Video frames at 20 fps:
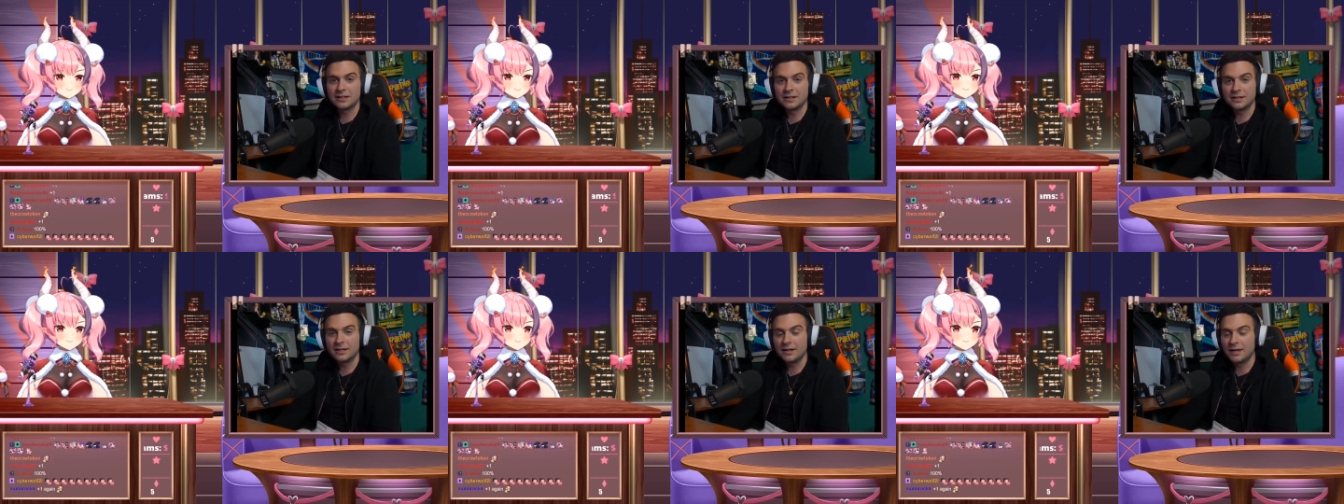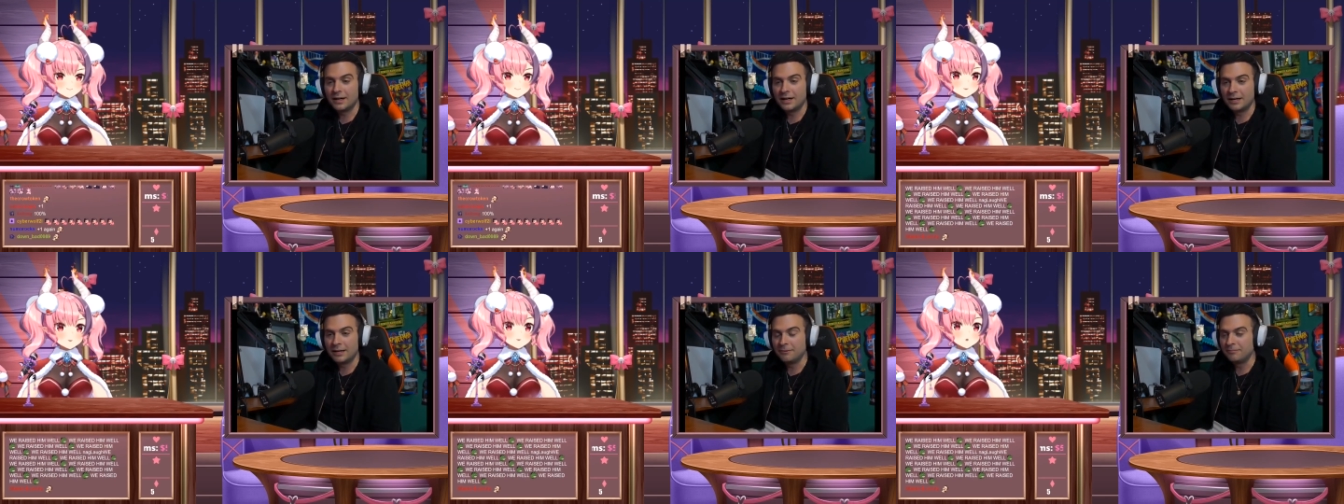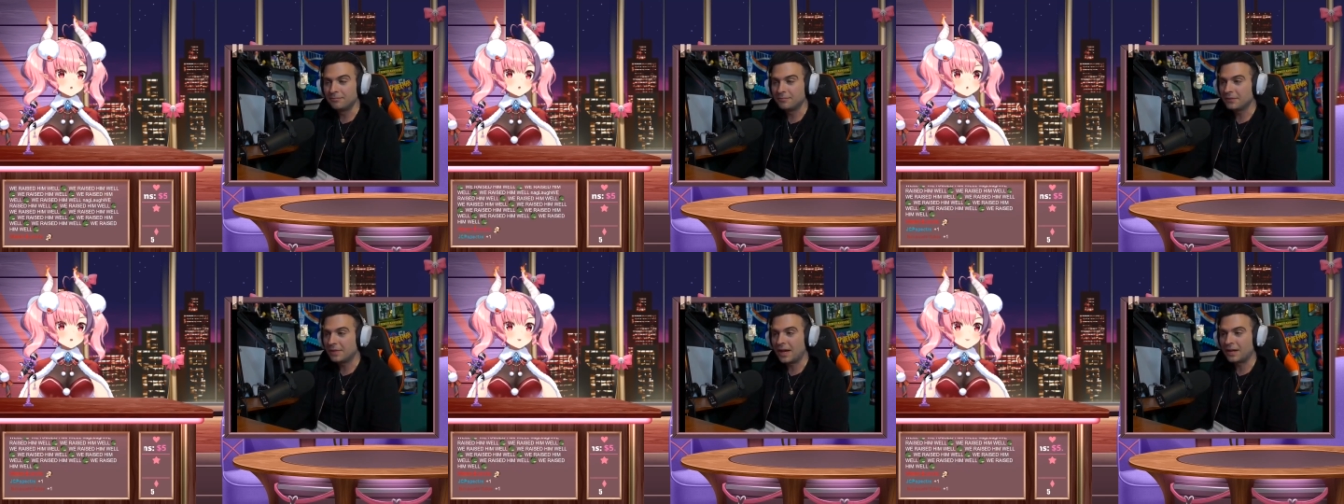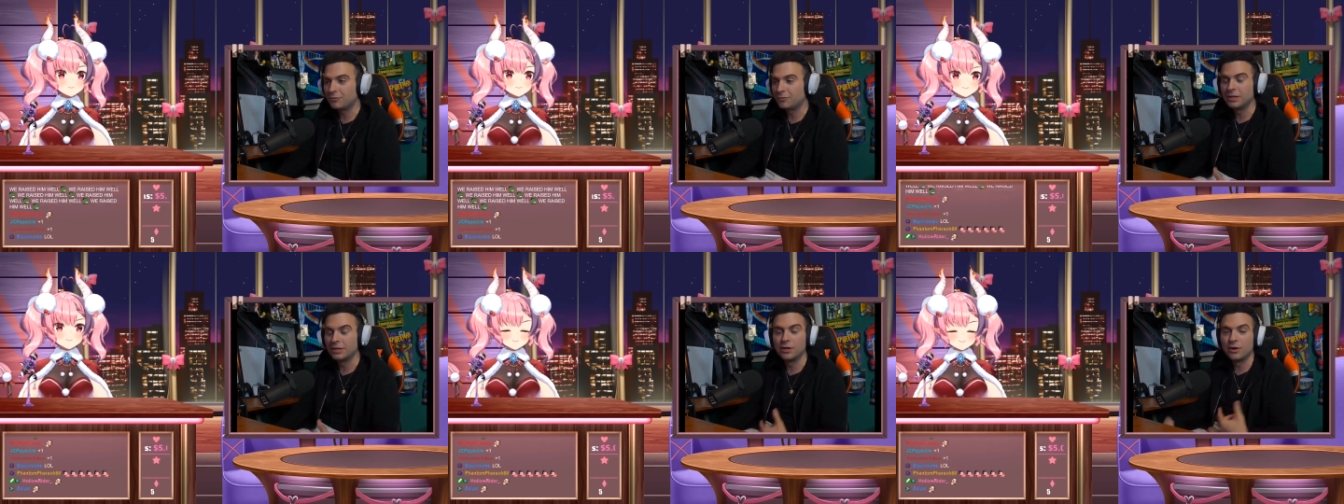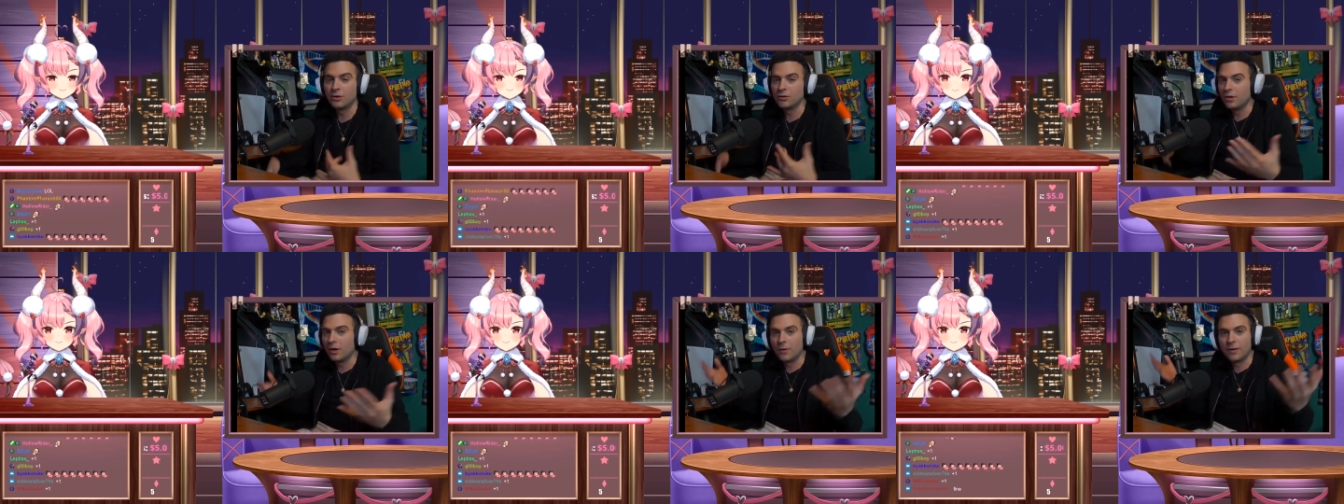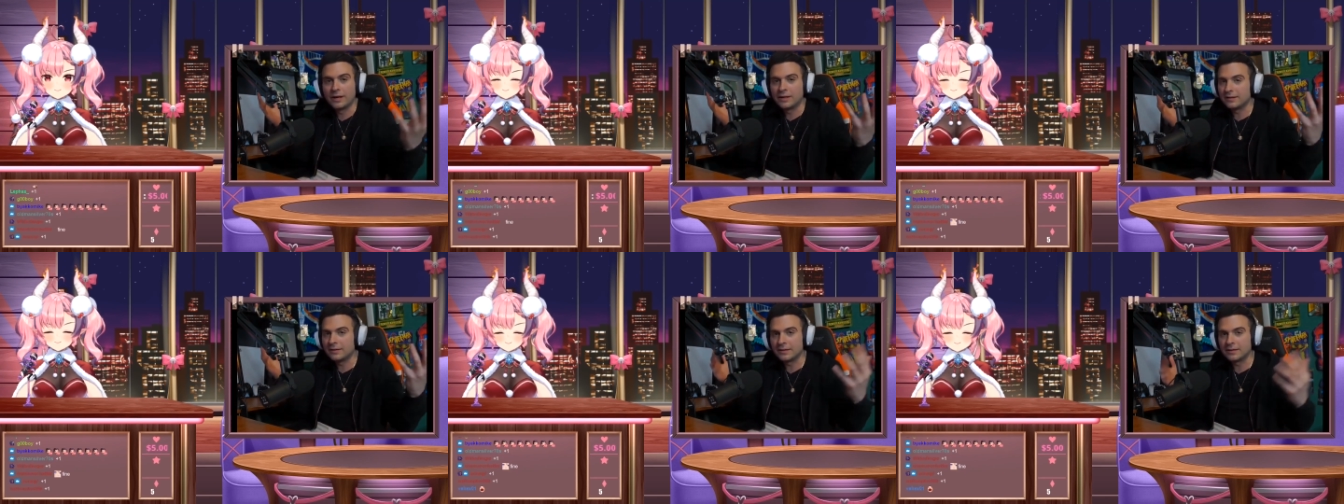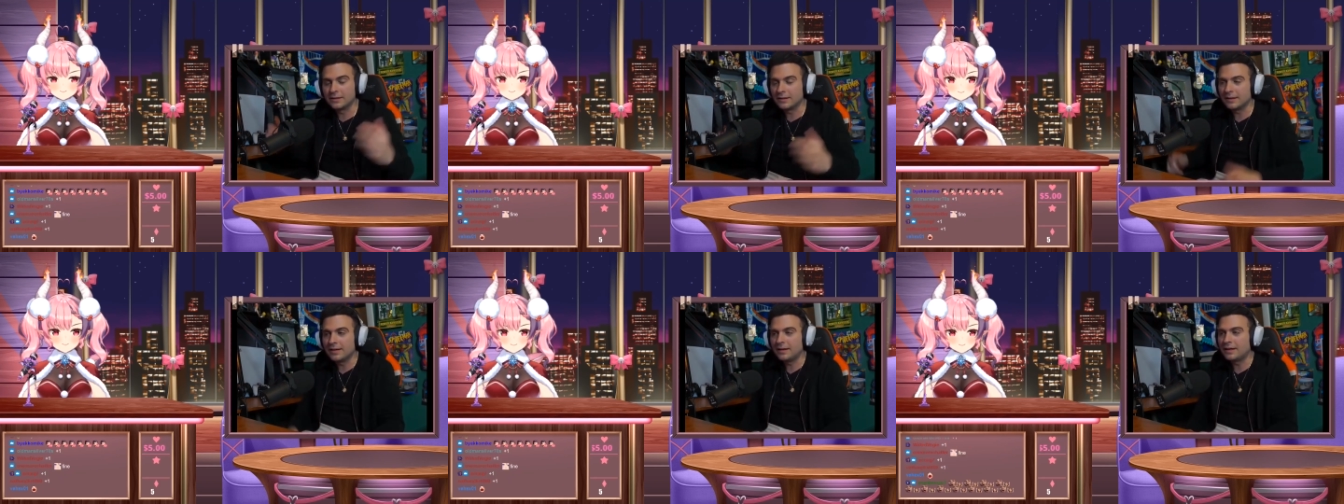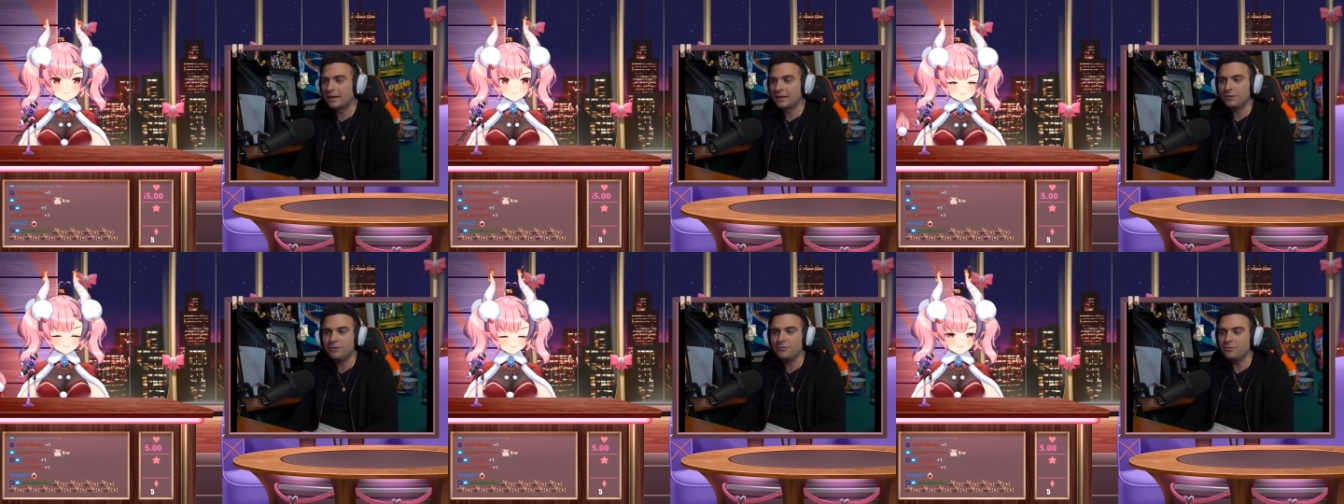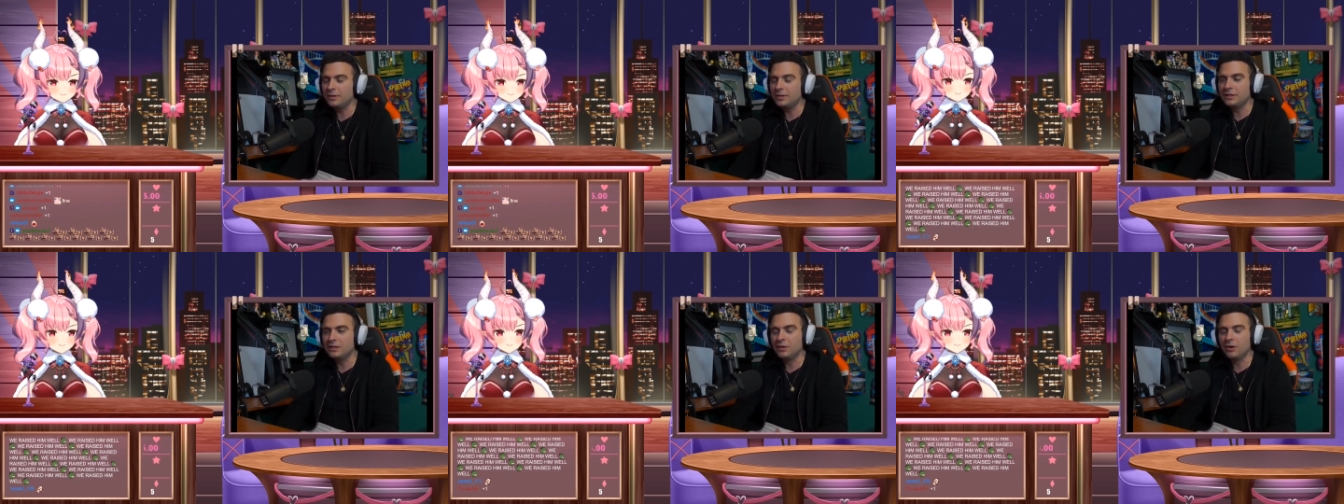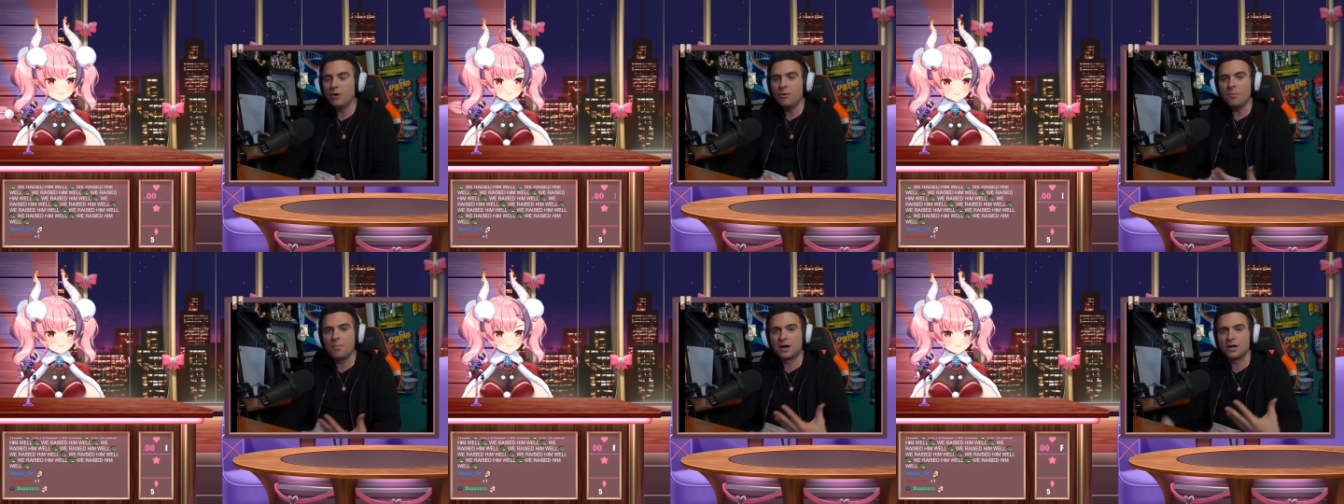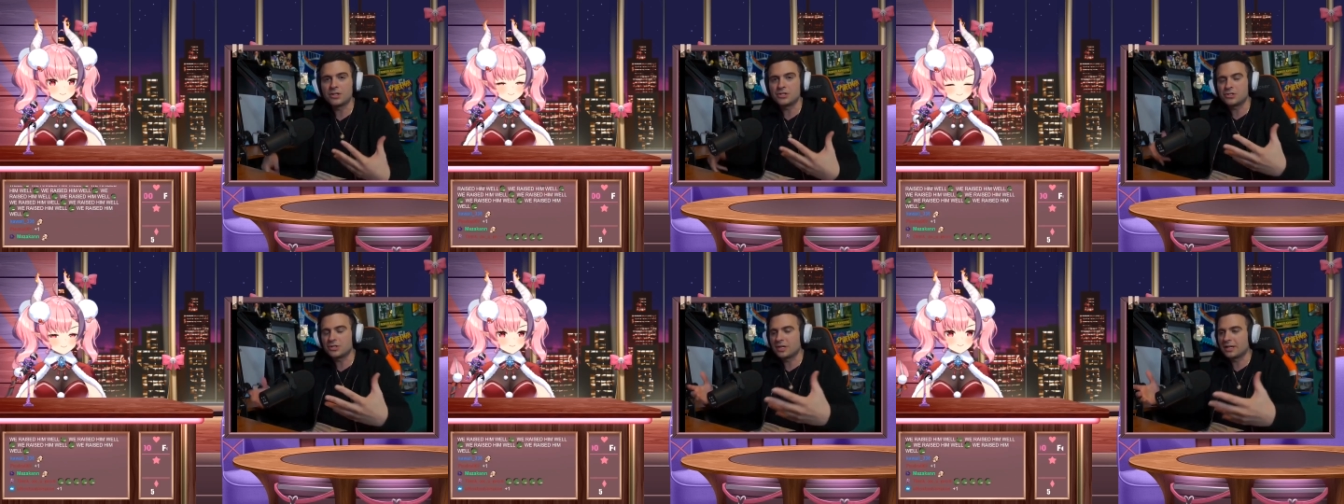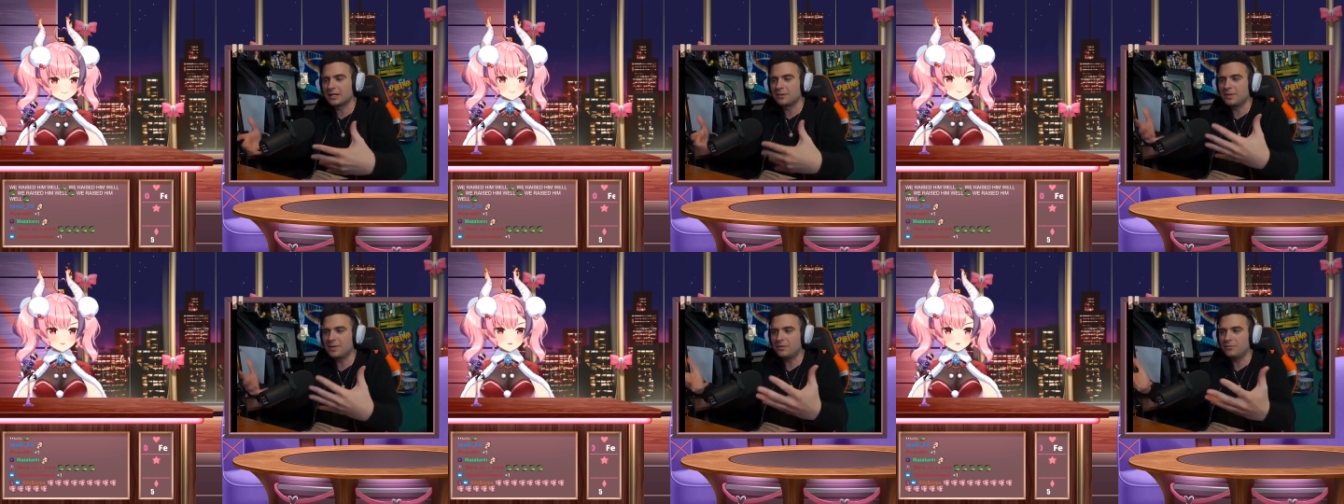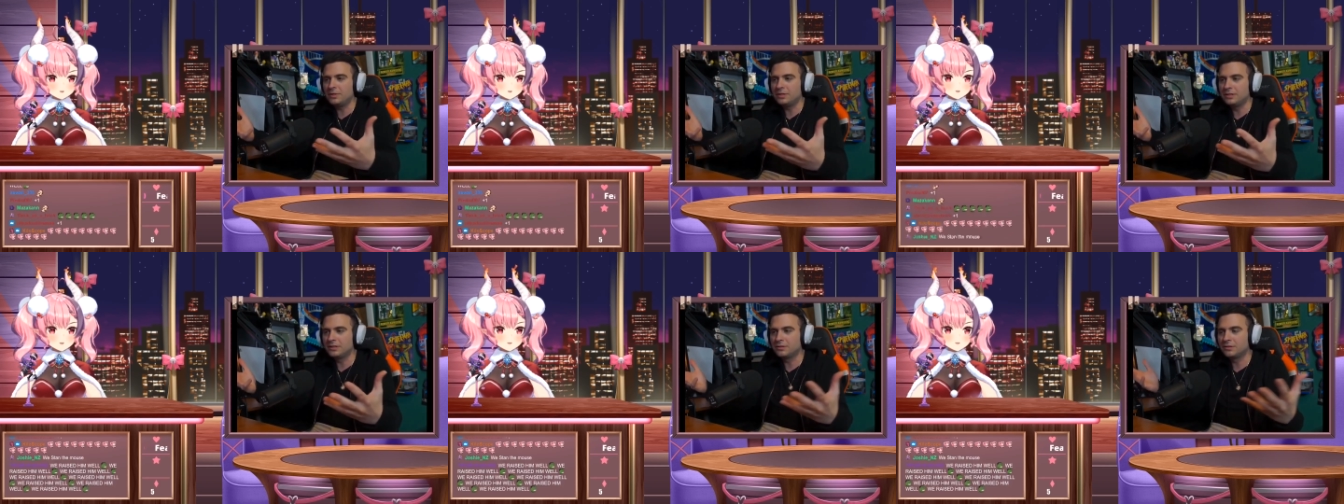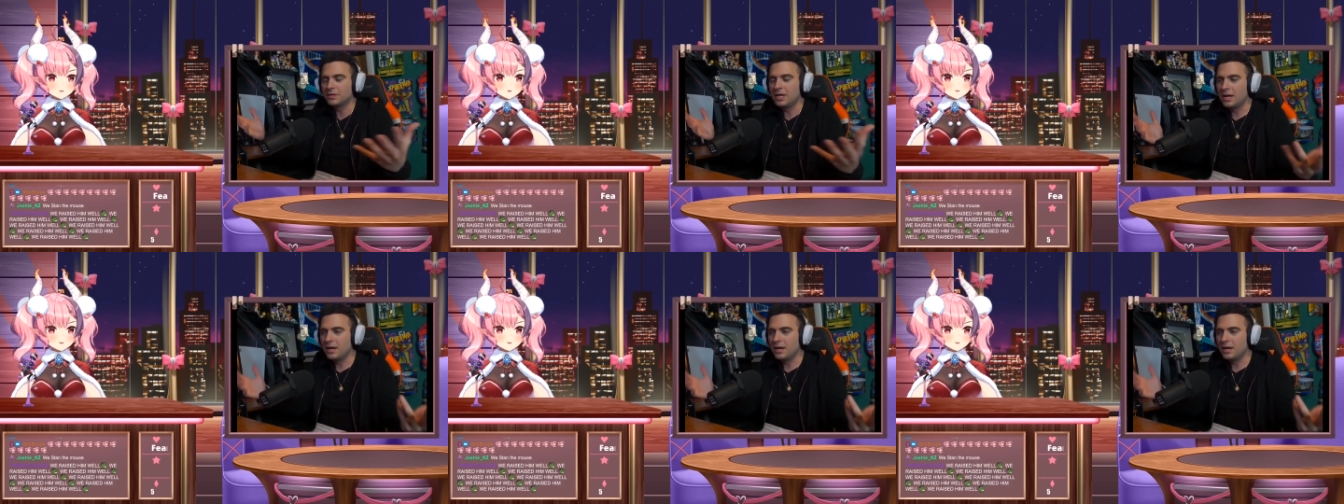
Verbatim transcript: You um, do? I really don't know anything. Yeah, I don't really know much. Like, I'm not really